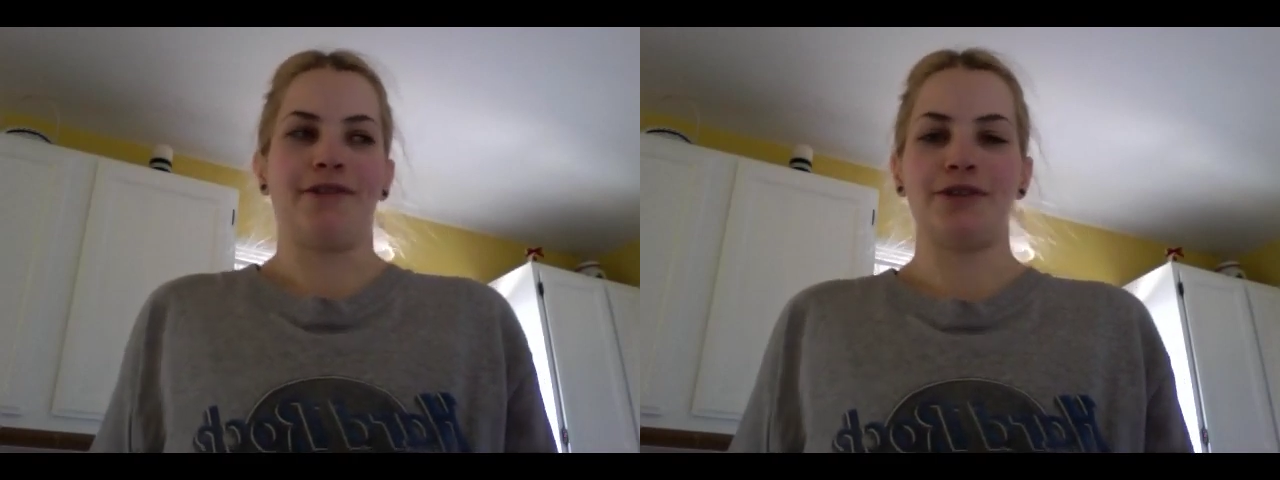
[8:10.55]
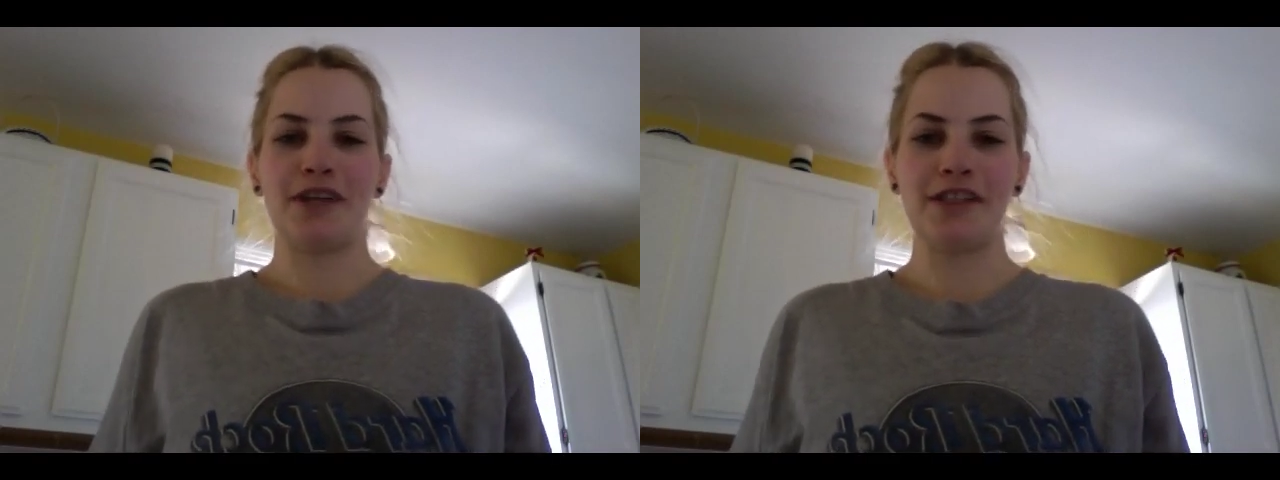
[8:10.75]

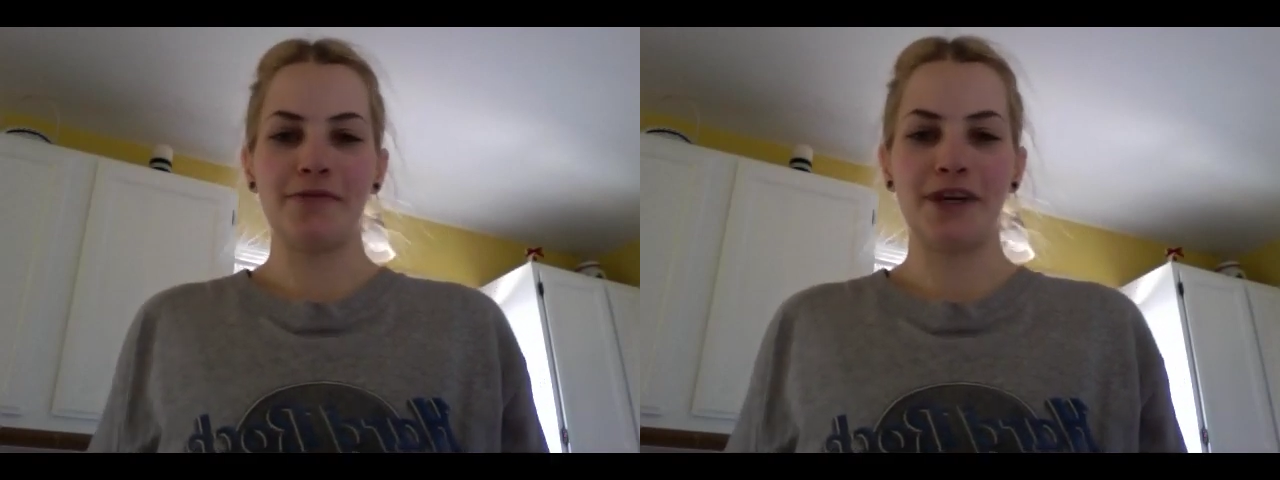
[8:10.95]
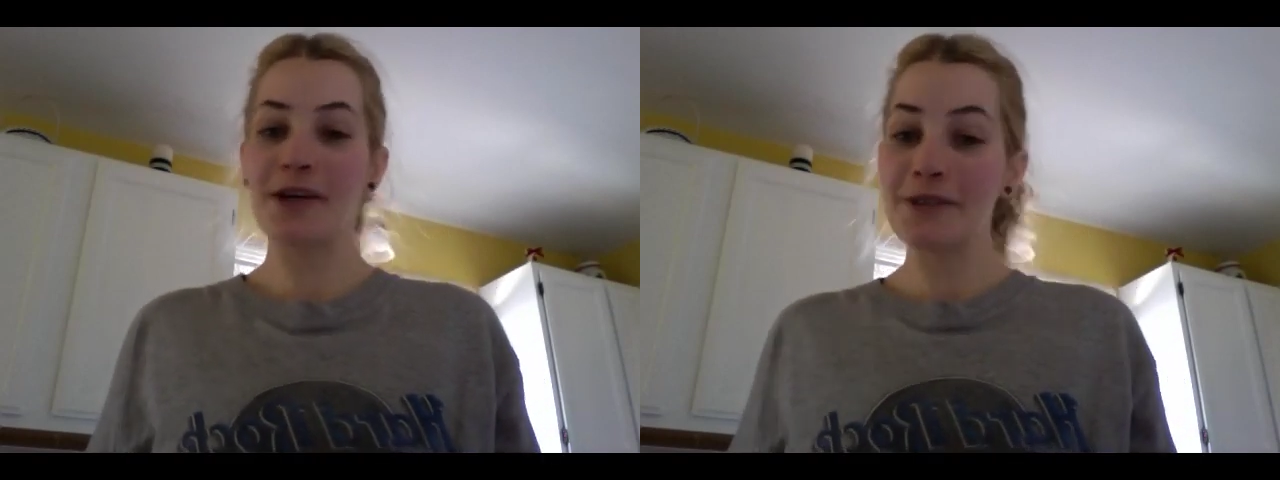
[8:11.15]
eat
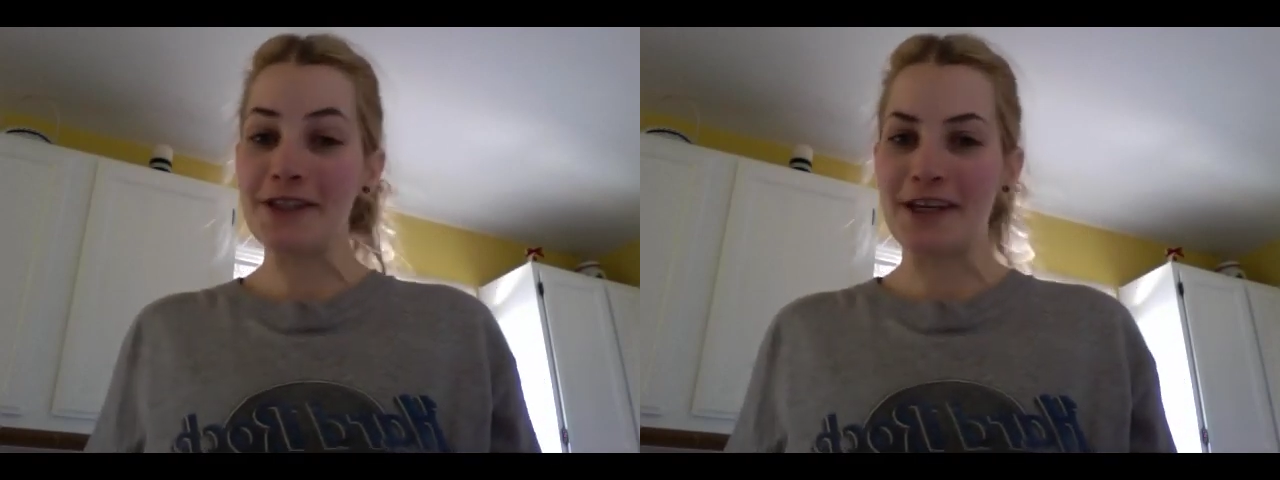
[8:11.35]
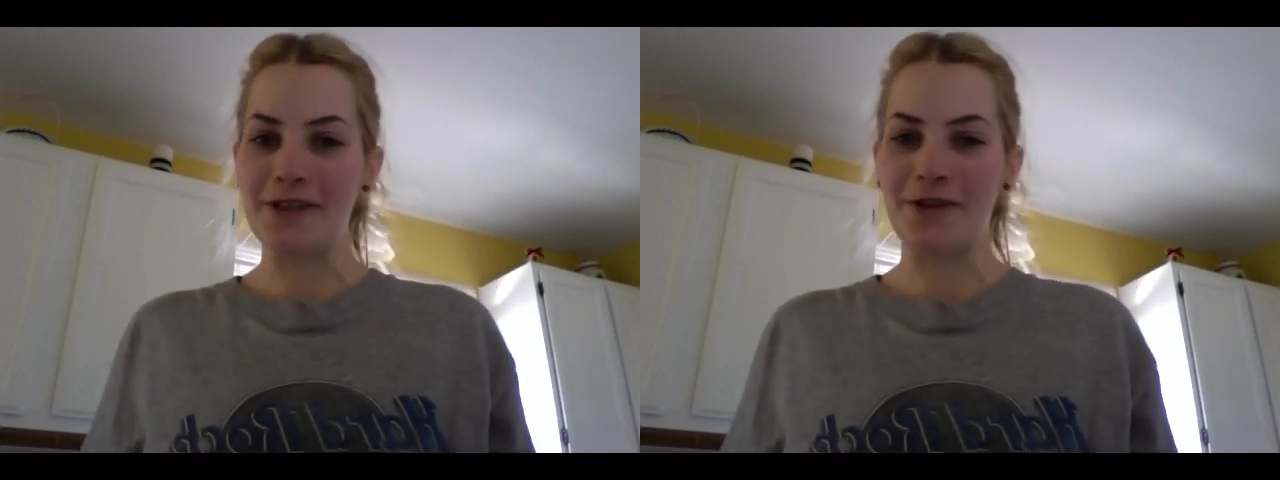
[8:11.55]
something else that
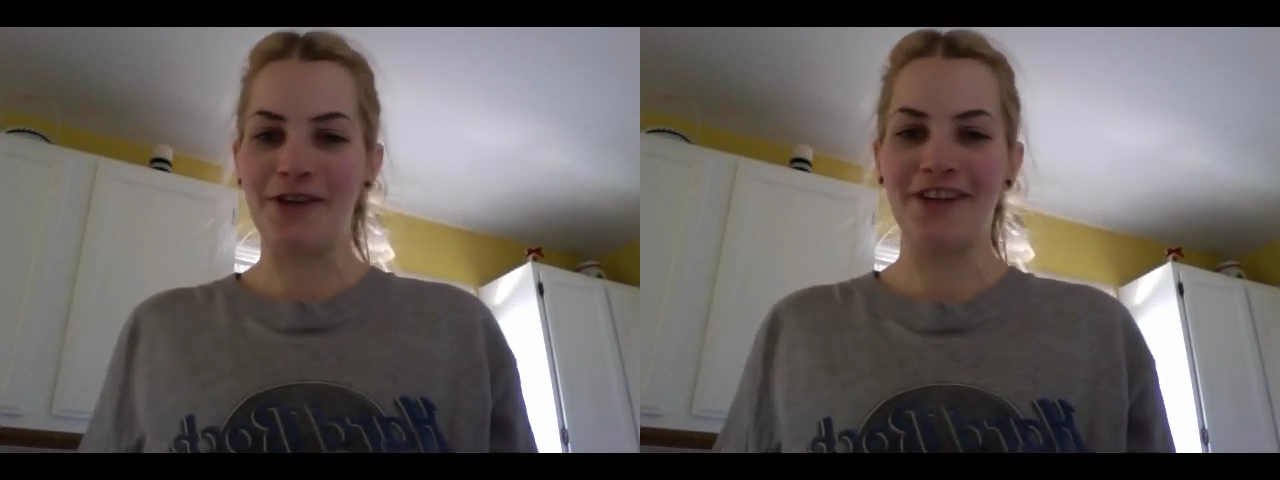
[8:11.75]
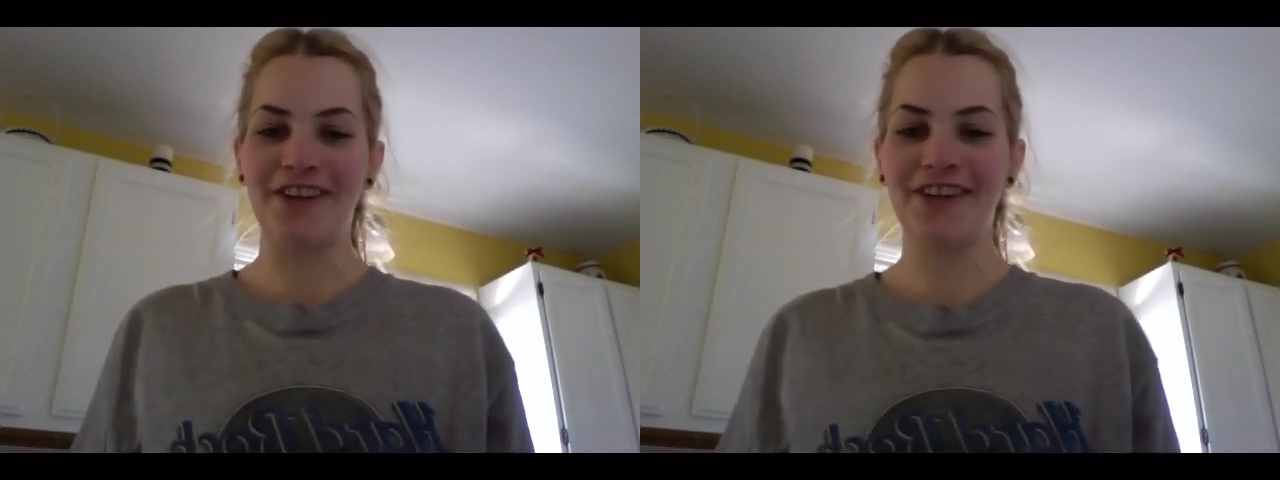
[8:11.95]
tastes
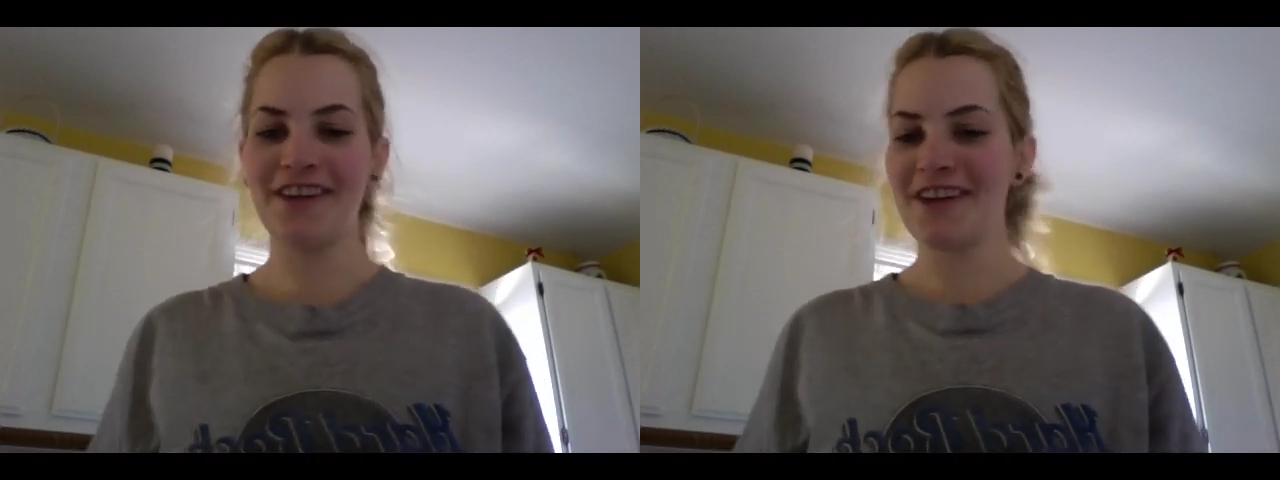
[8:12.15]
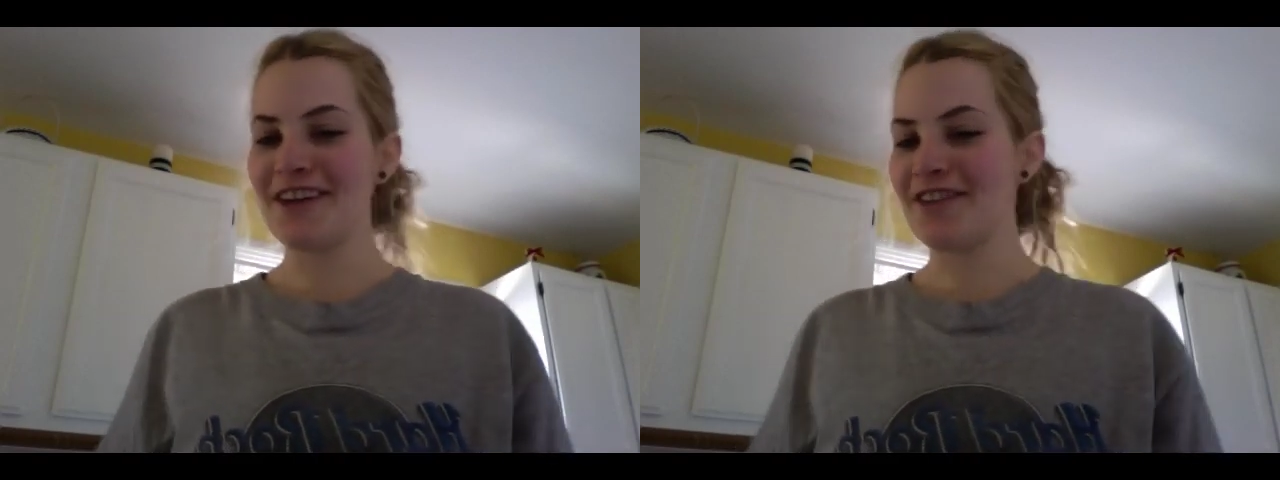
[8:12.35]
good,
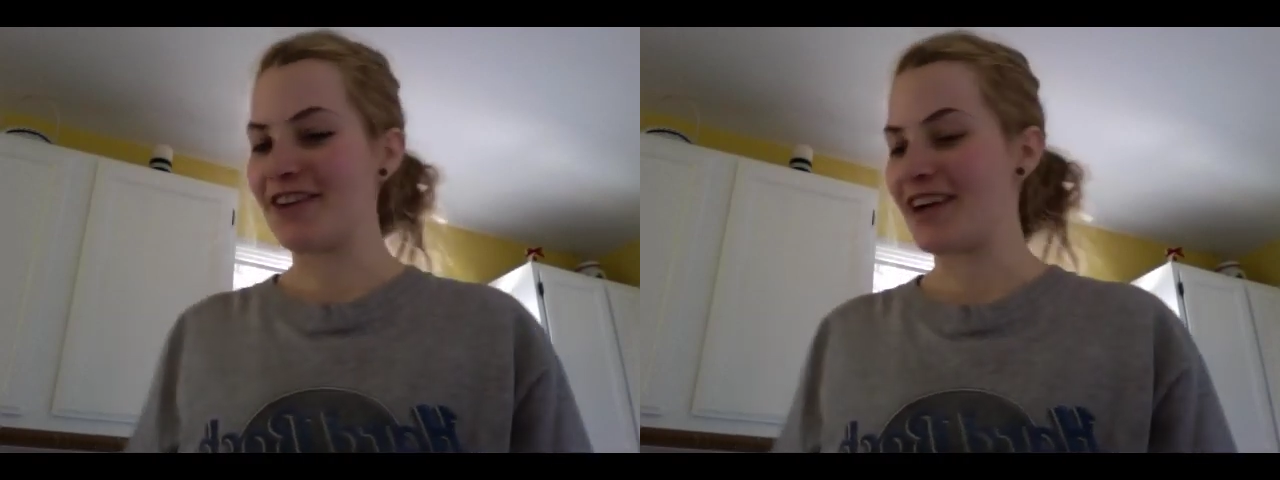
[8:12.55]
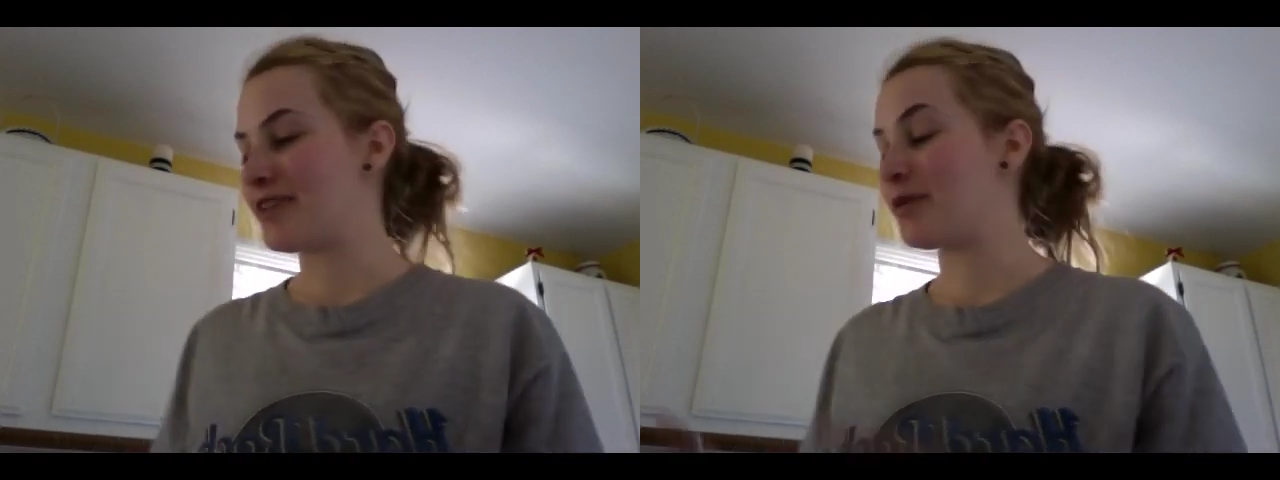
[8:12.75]
right?